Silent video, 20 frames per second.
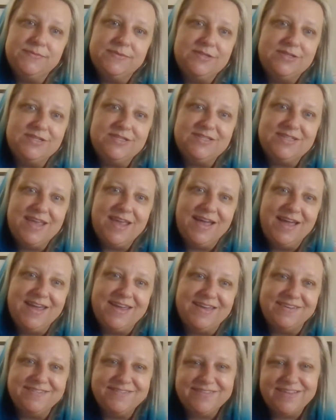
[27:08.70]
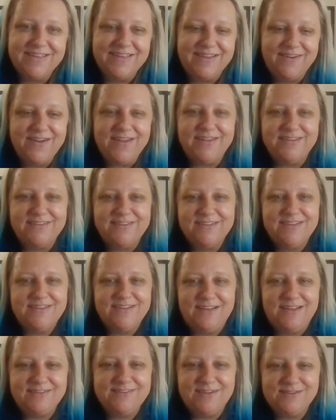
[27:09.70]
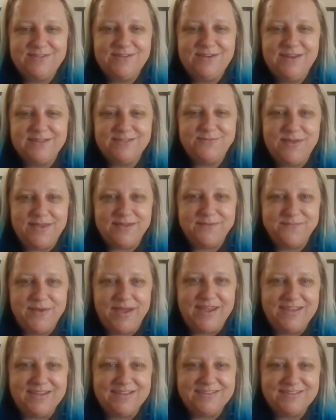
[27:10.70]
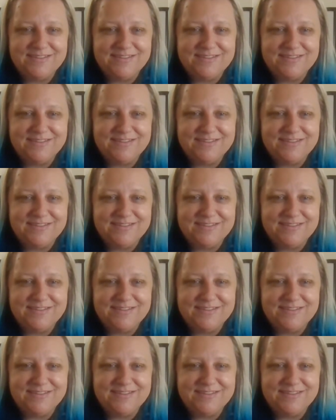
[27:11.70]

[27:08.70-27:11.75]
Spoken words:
just say hi. All right. I'll talk to you next week. Bye.